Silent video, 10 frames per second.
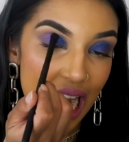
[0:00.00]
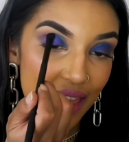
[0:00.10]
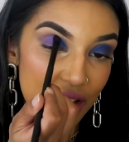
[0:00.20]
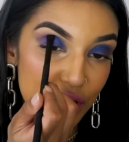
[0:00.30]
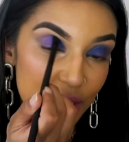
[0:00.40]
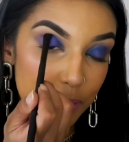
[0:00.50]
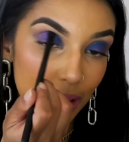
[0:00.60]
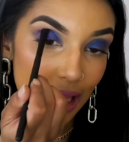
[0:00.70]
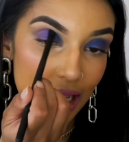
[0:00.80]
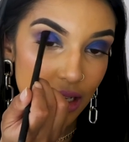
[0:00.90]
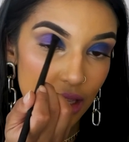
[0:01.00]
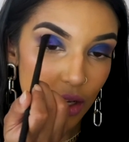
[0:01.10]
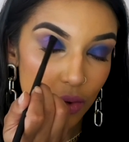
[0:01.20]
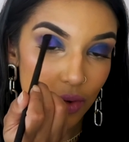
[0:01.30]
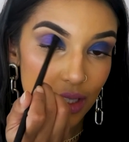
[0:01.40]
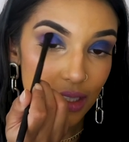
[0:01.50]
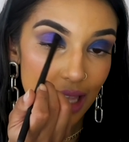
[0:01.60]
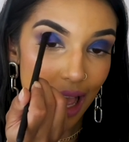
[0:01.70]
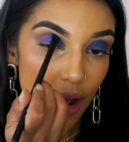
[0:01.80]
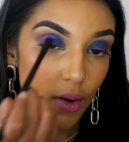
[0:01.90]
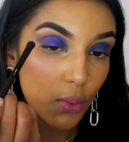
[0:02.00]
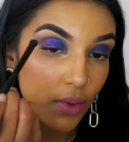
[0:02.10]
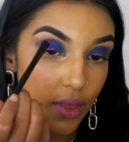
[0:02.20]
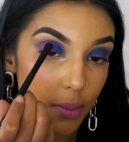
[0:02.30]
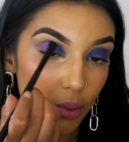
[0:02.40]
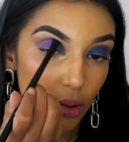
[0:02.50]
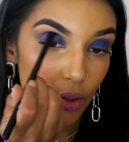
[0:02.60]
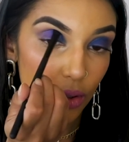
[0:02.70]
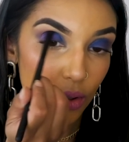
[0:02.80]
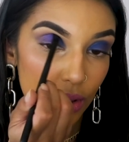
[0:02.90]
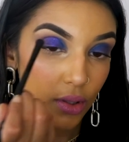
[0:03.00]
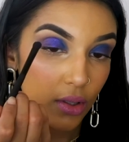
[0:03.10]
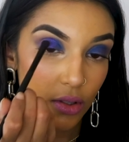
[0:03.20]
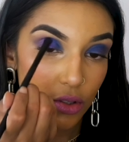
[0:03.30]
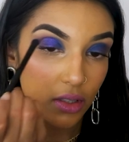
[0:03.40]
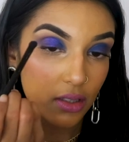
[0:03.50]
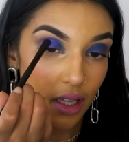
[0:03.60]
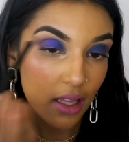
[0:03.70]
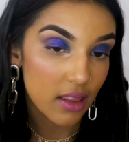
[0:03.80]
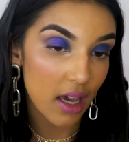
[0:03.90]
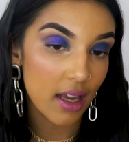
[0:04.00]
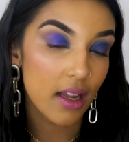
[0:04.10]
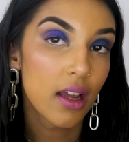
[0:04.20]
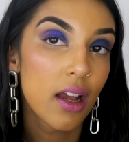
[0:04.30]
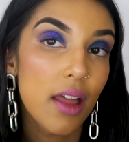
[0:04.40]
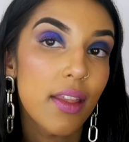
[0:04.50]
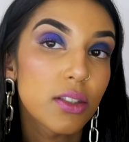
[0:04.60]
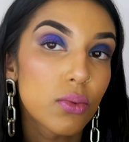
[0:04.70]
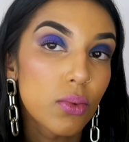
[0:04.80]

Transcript: and then just blend the crease out with the blue, just like that. And that's